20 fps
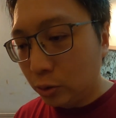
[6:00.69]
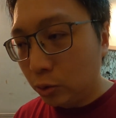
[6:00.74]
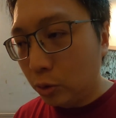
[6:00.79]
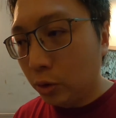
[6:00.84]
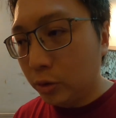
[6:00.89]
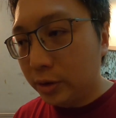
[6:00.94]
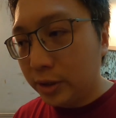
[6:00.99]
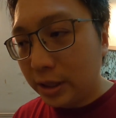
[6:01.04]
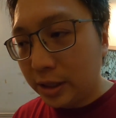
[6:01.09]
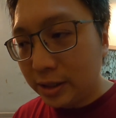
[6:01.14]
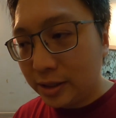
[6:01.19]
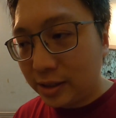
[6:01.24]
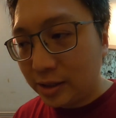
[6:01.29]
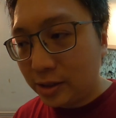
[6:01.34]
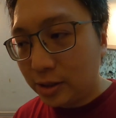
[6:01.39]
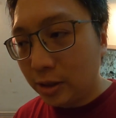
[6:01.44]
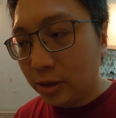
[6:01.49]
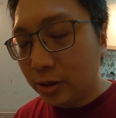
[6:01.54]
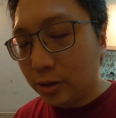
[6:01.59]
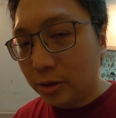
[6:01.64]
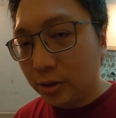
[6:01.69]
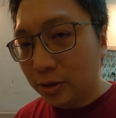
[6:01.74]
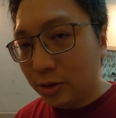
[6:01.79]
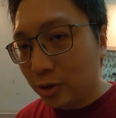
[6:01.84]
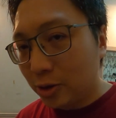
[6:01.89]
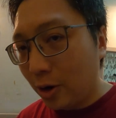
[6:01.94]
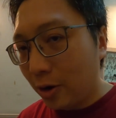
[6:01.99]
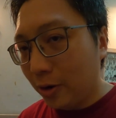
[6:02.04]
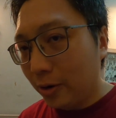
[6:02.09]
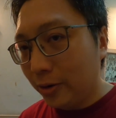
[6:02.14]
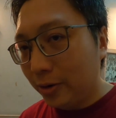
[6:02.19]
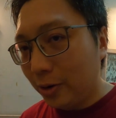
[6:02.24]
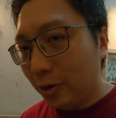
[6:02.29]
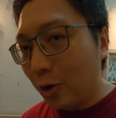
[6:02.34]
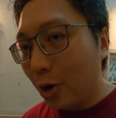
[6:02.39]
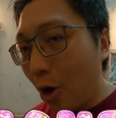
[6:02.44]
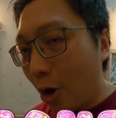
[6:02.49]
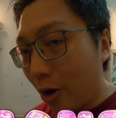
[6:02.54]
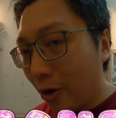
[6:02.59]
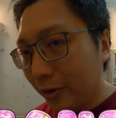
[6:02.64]
Rosé's
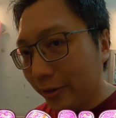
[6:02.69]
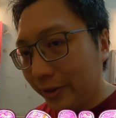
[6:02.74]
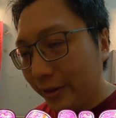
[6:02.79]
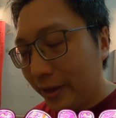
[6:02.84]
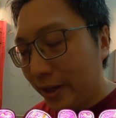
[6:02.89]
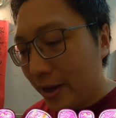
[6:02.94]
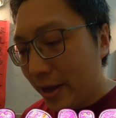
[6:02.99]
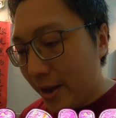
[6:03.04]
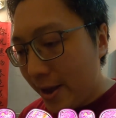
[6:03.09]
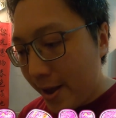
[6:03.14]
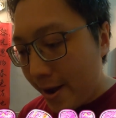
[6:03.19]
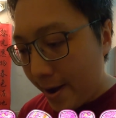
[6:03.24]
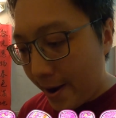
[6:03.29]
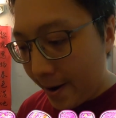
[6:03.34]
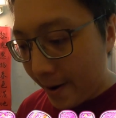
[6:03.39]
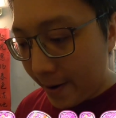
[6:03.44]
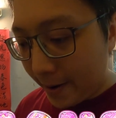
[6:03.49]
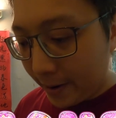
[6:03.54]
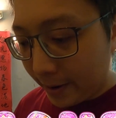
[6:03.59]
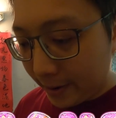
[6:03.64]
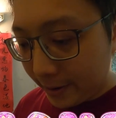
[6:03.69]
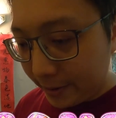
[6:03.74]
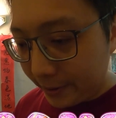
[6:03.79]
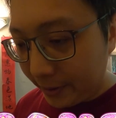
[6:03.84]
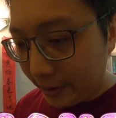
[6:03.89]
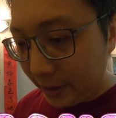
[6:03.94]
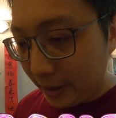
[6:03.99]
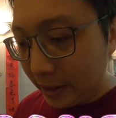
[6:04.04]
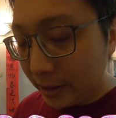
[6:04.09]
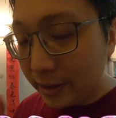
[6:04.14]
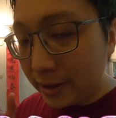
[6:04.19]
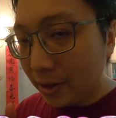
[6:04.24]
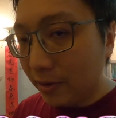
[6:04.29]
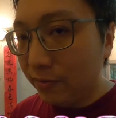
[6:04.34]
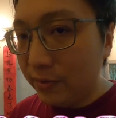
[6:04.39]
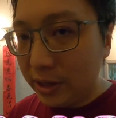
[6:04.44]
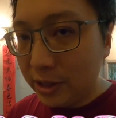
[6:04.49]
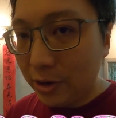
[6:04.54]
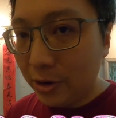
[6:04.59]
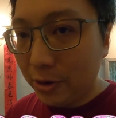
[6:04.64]
song Gone in the
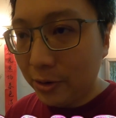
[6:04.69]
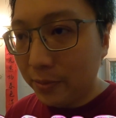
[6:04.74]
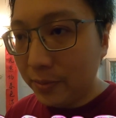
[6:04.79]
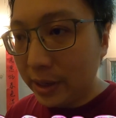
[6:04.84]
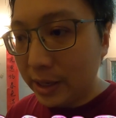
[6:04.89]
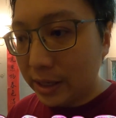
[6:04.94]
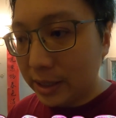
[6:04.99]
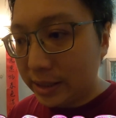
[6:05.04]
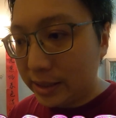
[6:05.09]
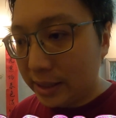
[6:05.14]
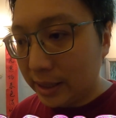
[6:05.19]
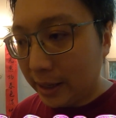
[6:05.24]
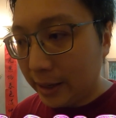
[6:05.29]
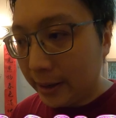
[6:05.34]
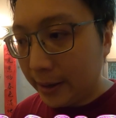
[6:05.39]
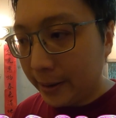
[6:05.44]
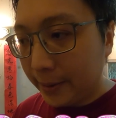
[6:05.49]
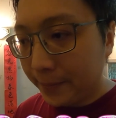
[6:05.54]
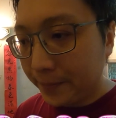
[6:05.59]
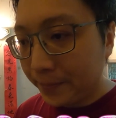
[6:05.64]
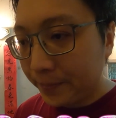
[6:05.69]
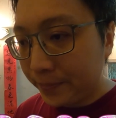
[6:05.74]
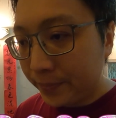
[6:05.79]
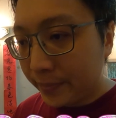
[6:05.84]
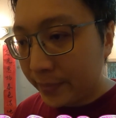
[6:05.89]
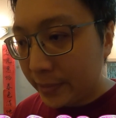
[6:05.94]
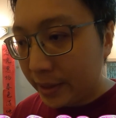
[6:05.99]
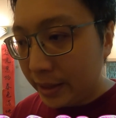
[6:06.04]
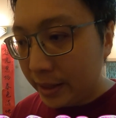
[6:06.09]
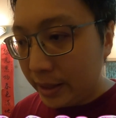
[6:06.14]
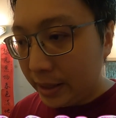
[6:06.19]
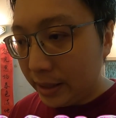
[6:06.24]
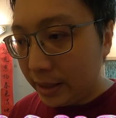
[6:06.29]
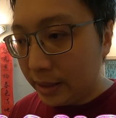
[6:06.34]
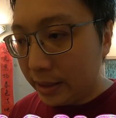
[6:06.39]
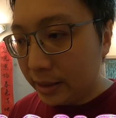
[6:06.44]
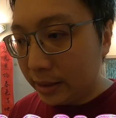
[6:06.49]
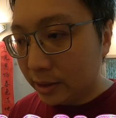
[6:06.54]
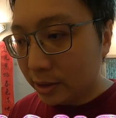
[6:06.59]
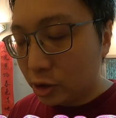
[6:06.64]
video because
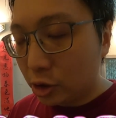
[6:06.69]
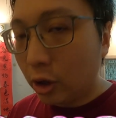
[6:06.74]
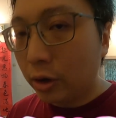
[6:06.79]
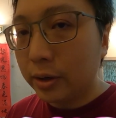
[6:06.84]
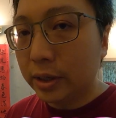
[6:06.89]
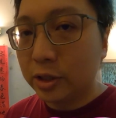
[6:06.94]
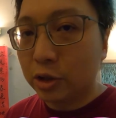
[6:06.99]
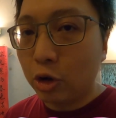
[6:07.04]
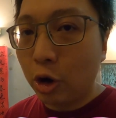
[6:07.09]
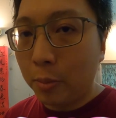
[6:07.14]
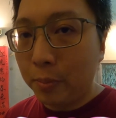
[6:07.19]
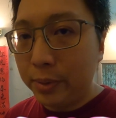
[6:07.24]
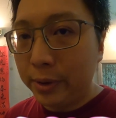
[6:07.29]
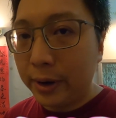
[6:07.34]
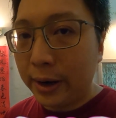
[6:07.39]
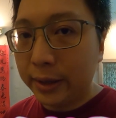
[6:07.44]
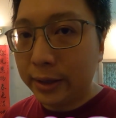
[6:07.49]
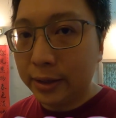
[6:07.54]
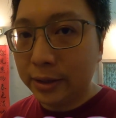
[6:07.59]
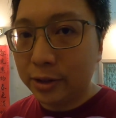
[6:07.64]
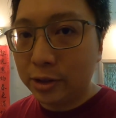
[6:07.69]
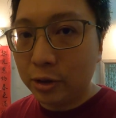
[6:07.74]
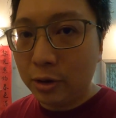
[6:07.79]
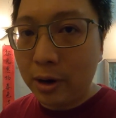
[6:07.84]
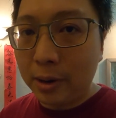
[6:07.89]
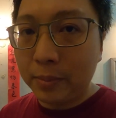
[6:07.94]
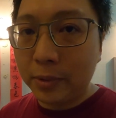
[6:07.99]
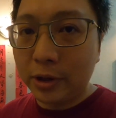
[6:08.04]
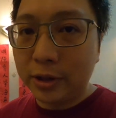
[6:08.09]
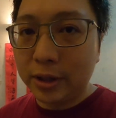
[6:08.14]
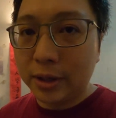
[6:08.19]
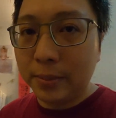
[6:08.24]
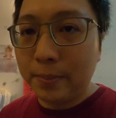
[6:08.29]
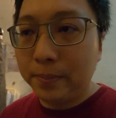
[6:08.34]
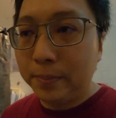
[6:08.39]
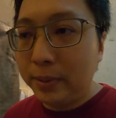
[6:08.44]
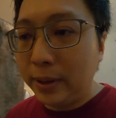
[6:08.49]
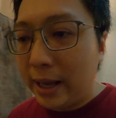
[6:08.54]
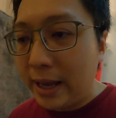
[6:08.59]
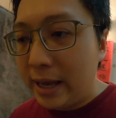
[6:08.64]
the song is copyrighted. So I'm
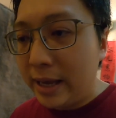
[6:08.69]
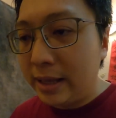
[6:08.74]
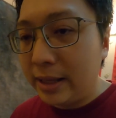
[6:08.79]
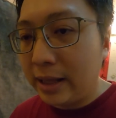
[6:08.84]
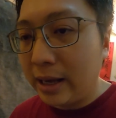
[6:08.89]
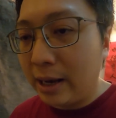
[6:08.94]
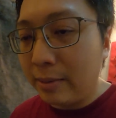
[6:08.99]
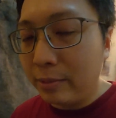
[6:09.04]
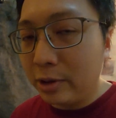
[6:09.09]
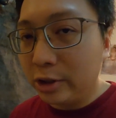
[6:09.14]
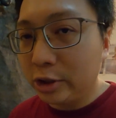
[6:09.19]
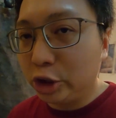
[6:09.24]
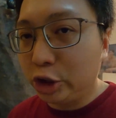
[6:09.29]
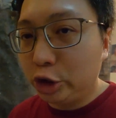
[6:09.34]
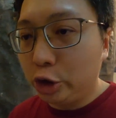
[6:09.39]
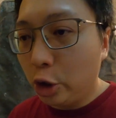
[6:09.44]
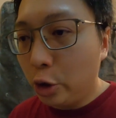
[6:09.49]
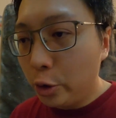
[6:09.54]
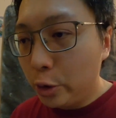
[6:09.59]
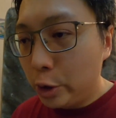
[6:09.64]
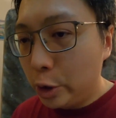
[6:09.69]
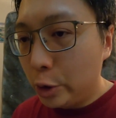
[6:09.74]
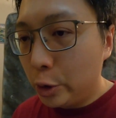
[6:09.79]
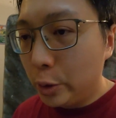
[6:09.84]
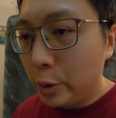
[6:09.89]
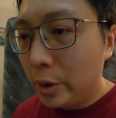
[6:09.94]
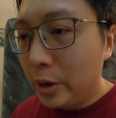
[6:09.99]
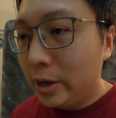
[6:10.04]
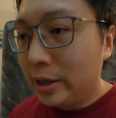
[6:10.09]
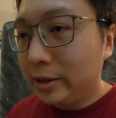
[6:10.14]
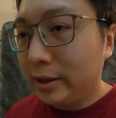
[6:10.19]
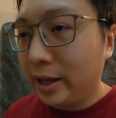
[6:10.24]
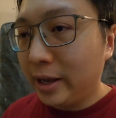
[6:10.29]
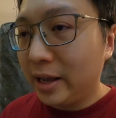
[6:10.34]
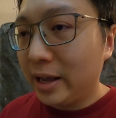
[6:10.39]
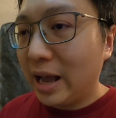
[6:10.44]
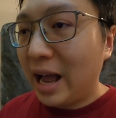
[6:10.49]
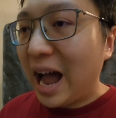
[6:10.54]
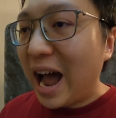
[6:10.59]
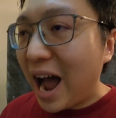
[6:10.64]
gonna show you
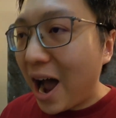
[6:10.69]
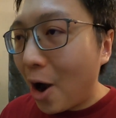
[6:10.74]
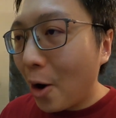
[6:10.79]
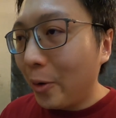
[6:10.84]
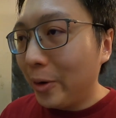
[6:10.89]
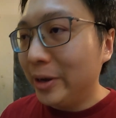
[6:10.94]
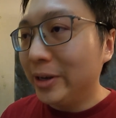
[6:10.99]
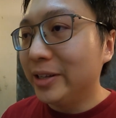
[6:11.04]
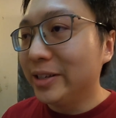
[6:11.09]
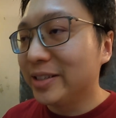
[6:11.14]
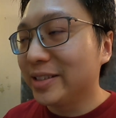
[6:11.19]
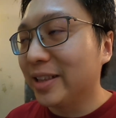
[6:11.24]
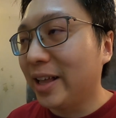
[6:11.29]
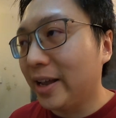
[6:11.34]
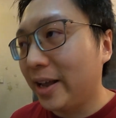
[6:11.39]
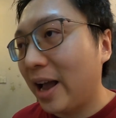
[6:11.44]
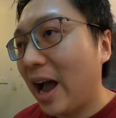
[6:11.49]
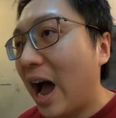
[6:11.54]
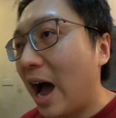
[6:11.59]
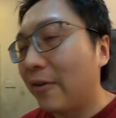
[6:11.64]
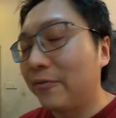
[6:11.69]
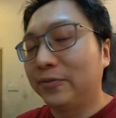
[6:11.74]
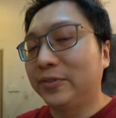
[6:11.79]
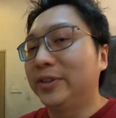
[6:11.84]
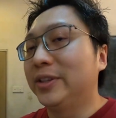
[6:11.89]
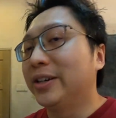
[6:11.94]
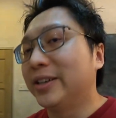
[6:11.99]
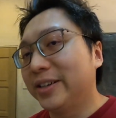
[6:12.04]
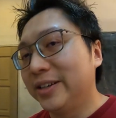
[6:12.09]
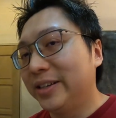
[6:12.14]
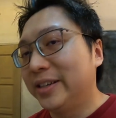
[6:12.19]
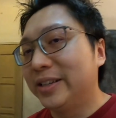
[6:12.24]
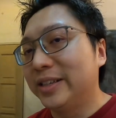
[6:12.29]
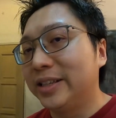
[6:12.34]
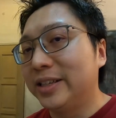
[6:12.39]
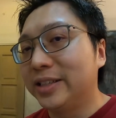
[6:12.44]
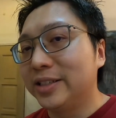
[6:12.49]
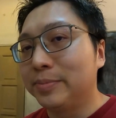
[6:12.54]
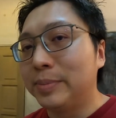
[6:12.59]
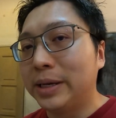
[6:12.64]
like how it is like after
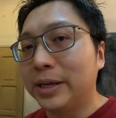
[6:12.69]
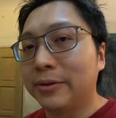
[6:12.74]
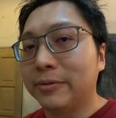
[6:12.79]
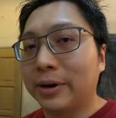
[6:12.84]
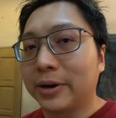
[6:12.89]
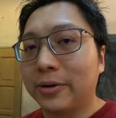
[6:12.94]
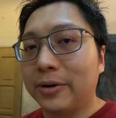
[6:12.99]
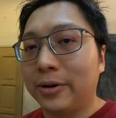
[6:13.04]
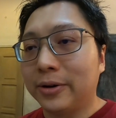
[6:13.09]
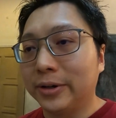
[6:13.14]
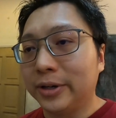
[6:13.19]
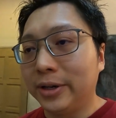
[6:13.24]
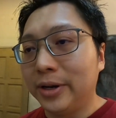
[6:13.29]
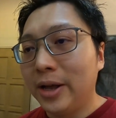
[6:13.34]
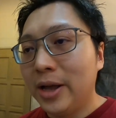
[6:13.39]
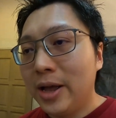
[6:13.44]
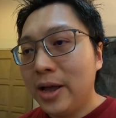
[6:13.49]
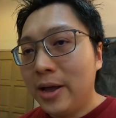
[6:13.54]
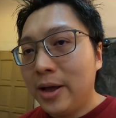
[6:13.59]
it is being recorded.